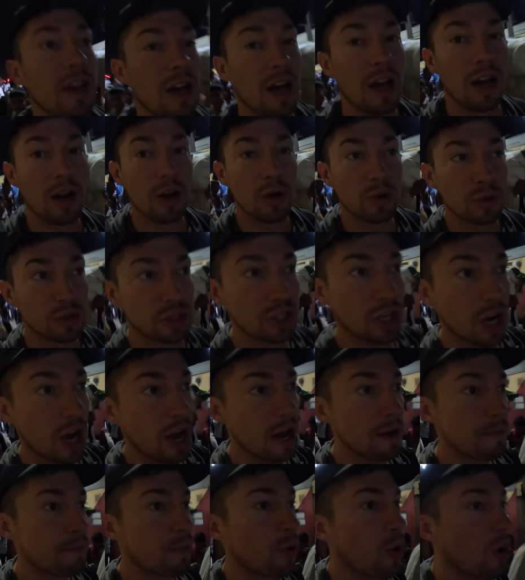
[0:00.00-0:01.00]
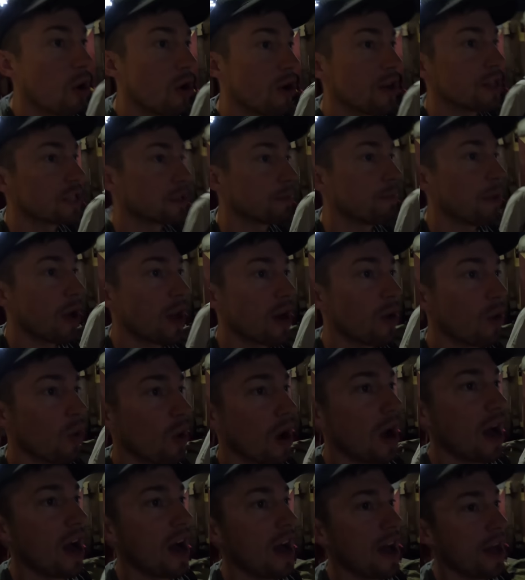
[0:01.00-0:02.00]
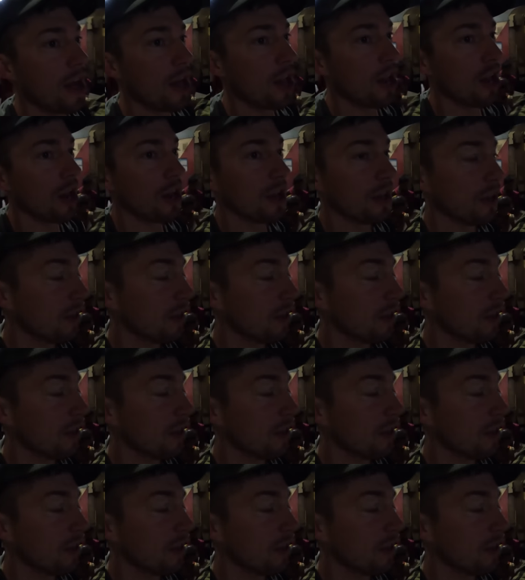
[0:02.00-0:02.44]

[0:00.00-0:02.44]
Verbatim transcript: Hello, Jodhpur. It's been a while.